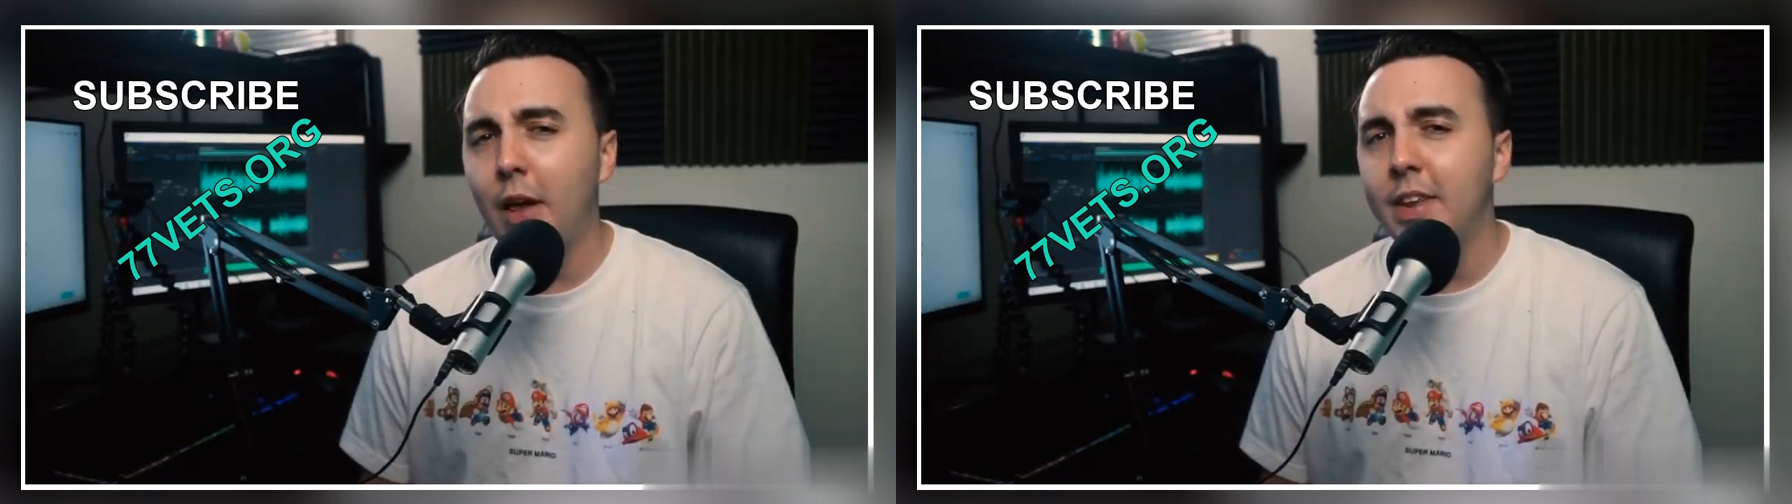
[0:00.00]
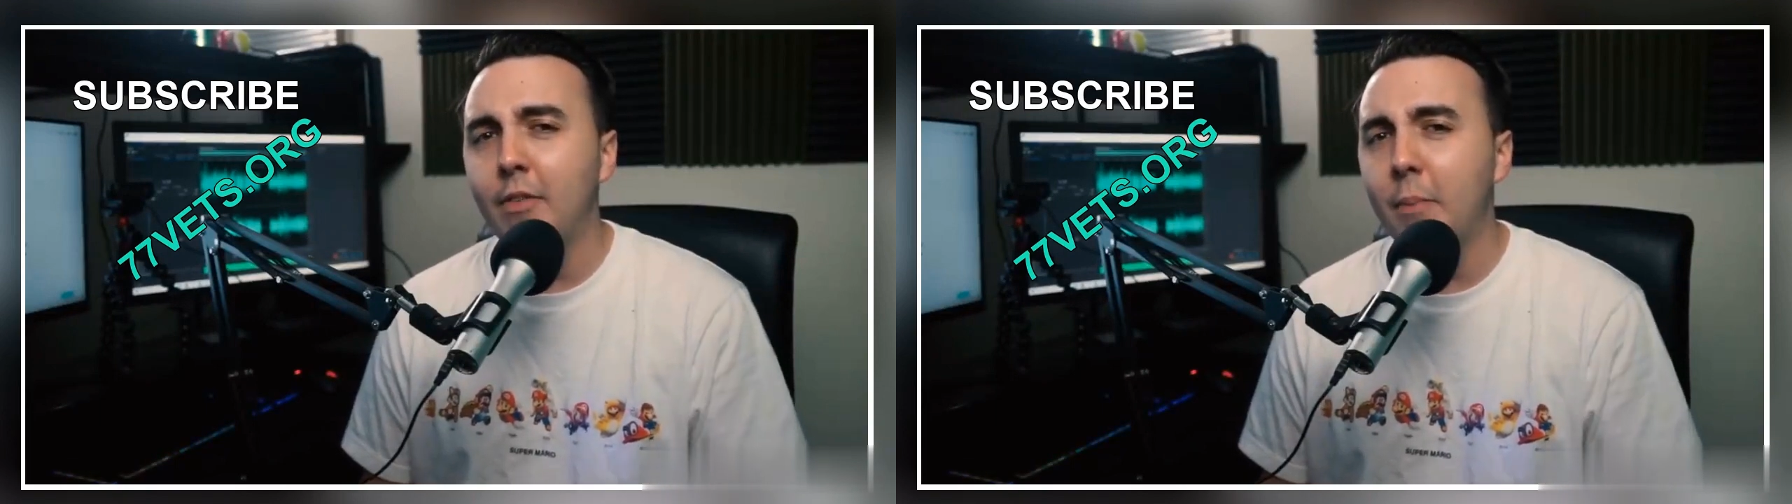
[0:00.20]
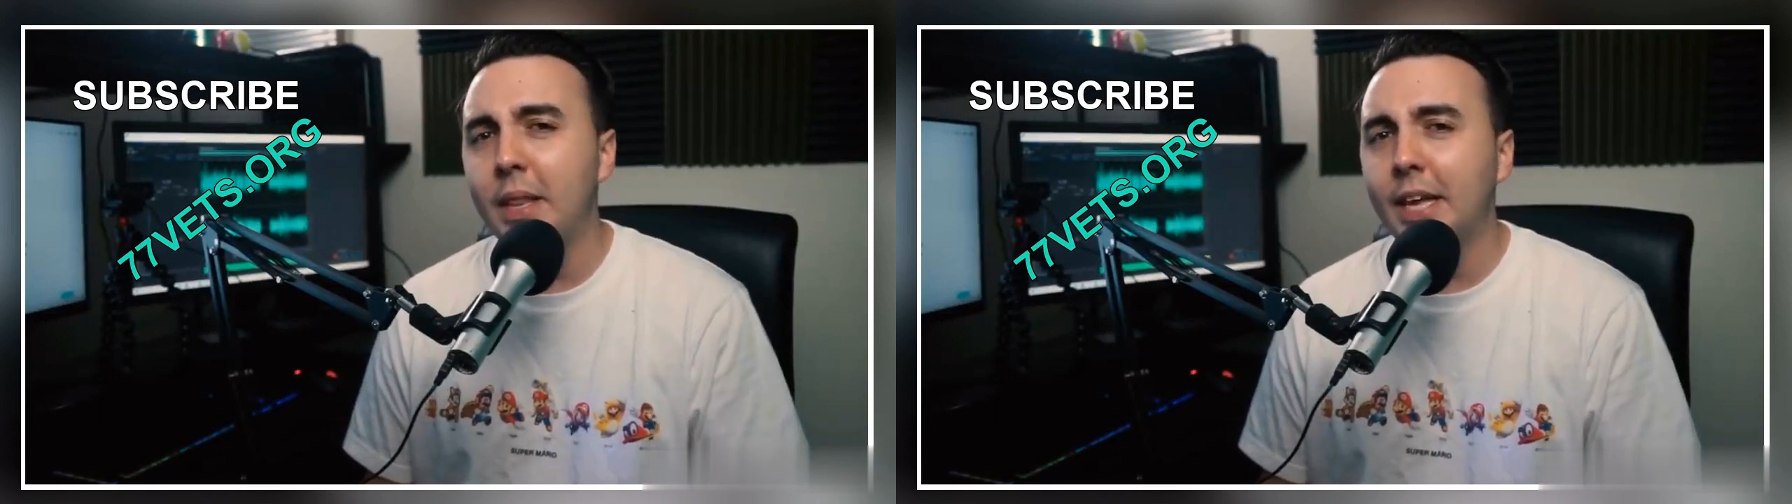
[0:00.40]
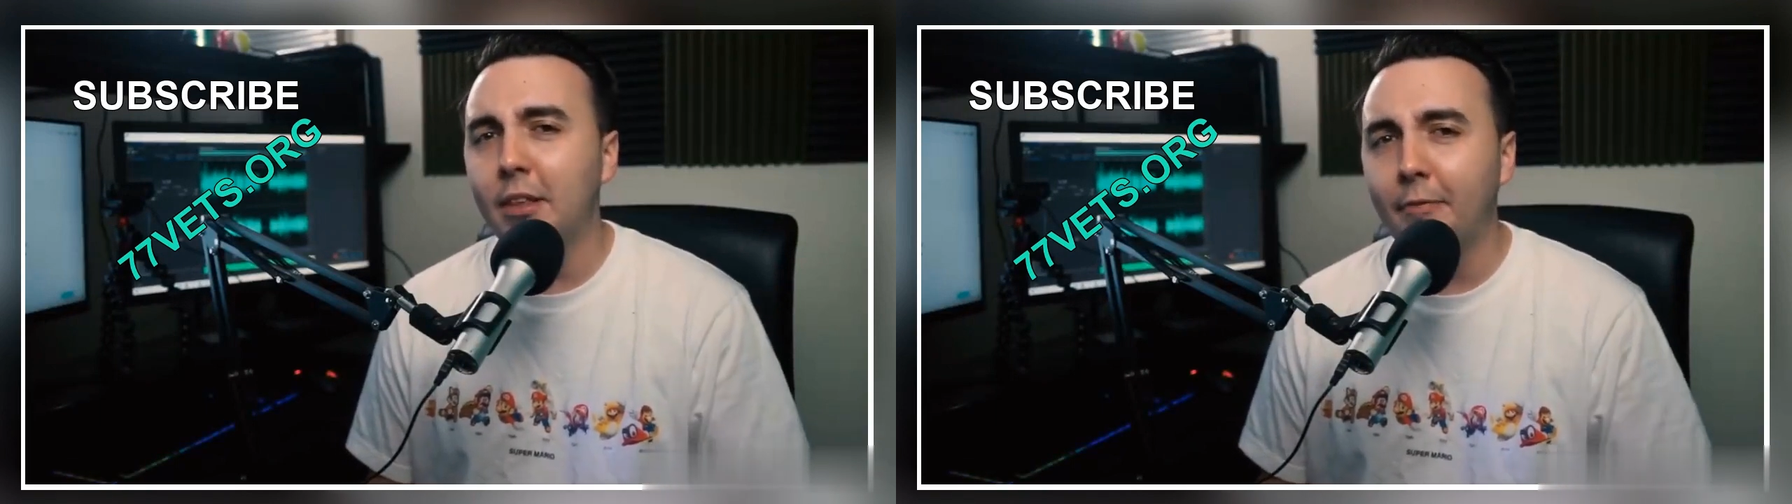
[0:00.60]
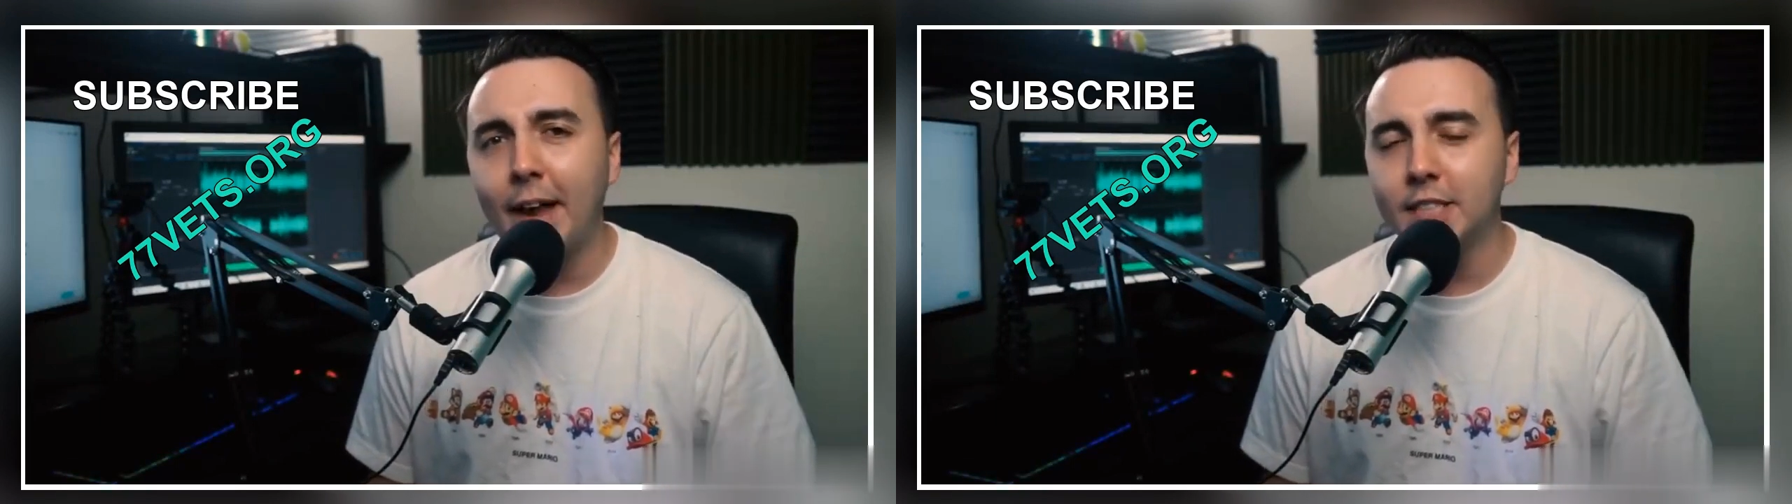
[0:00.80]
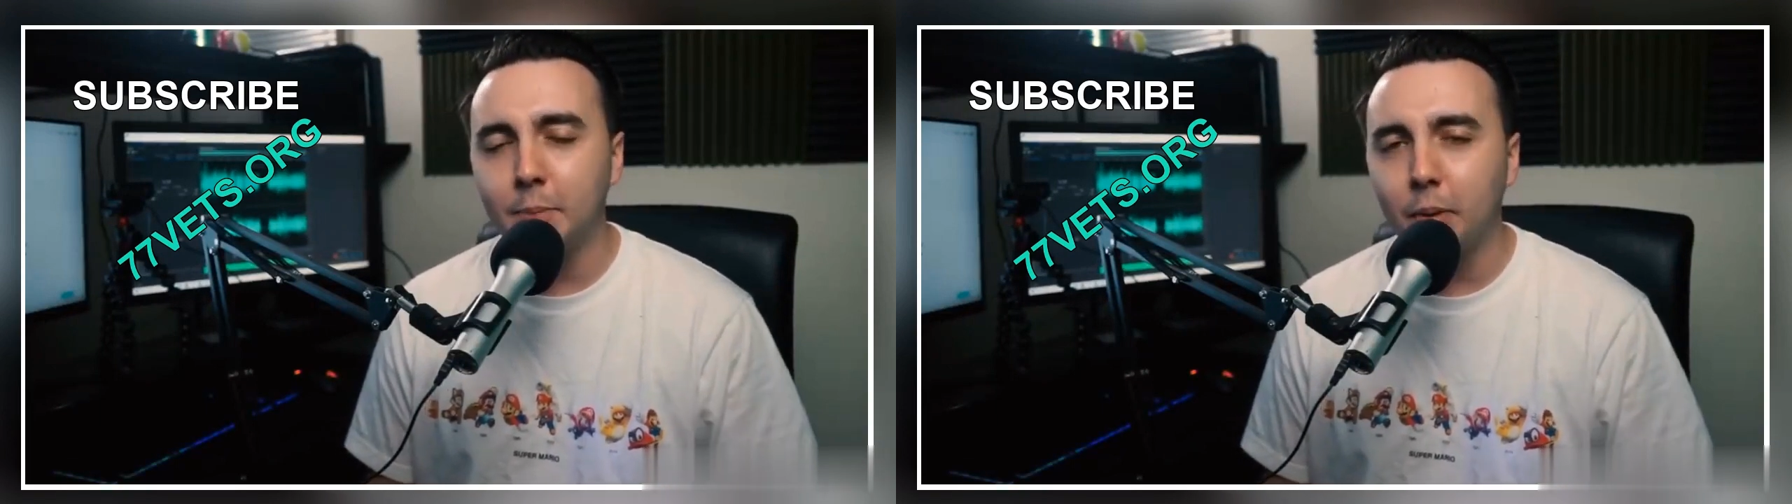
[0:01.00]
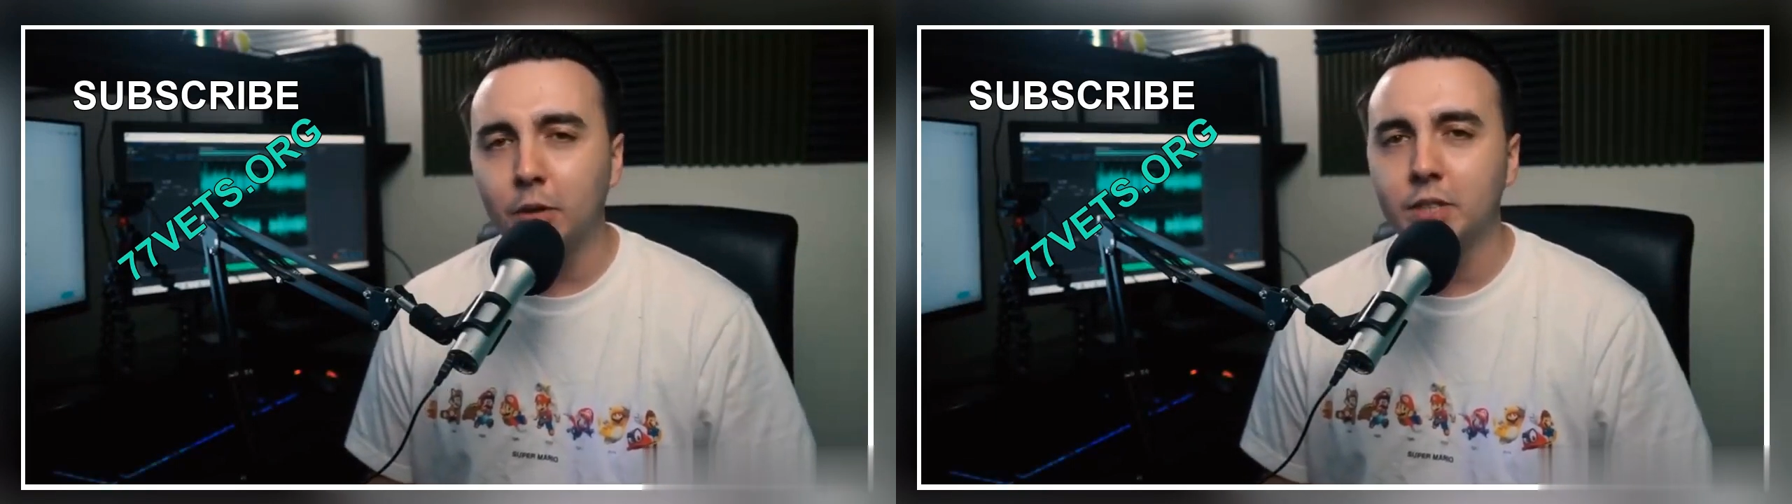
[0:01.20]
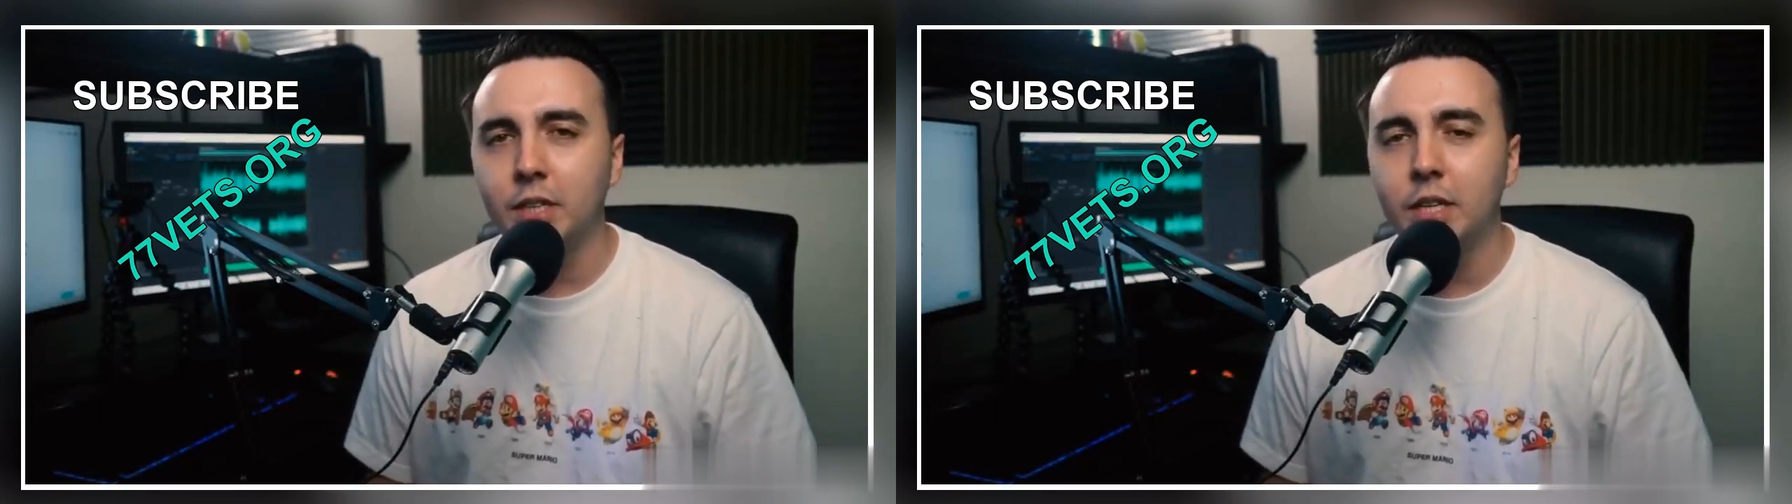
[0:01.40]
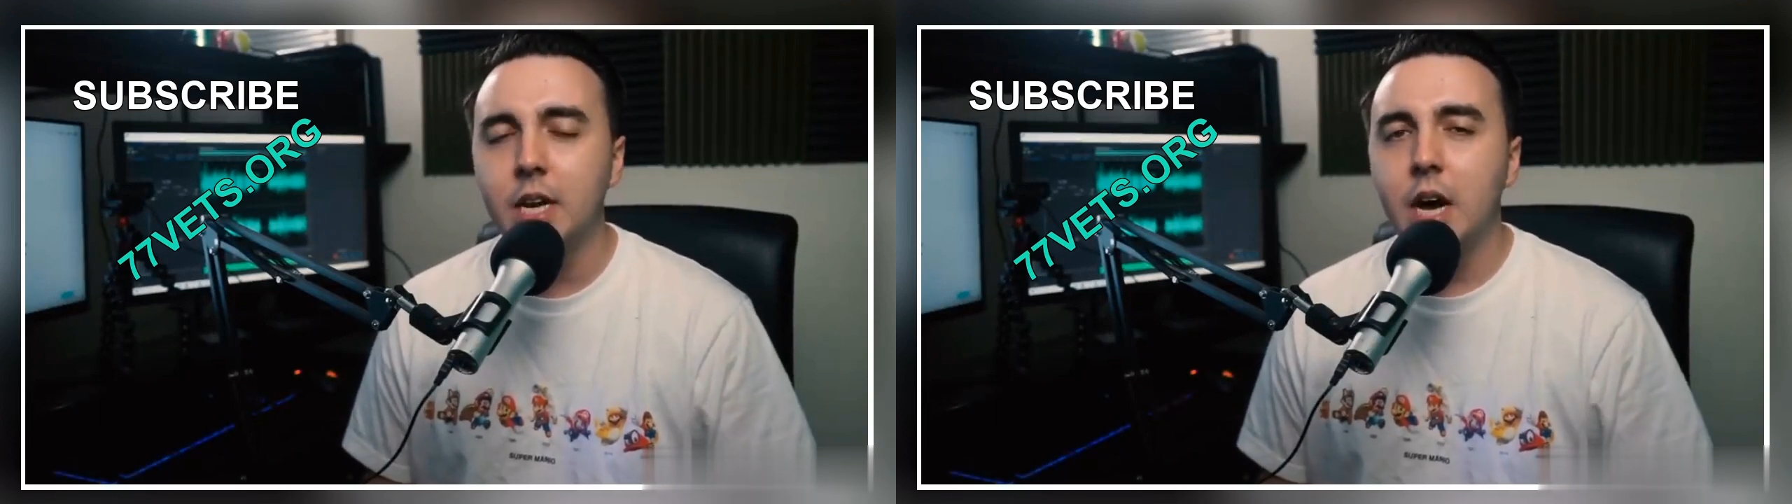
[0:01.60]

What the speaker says: never been like the fancy person,